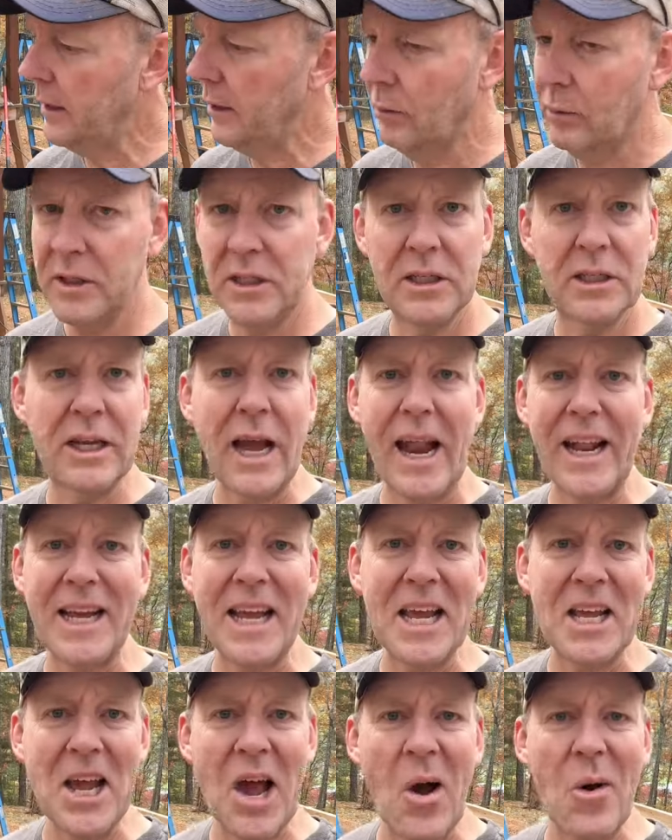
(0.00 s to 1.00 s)
We just gotta
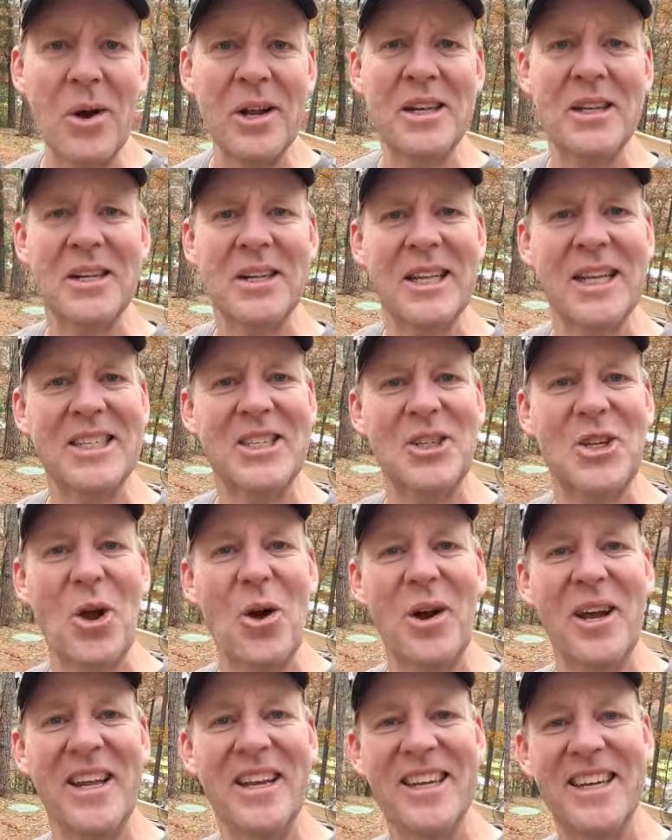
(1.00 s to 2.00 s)
get going. Let's
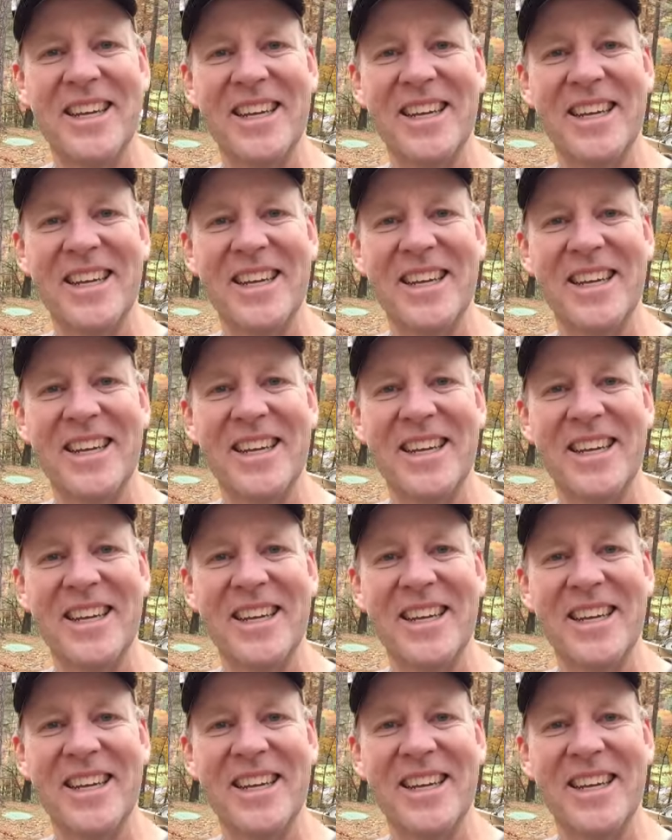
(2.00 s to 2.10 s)
do it.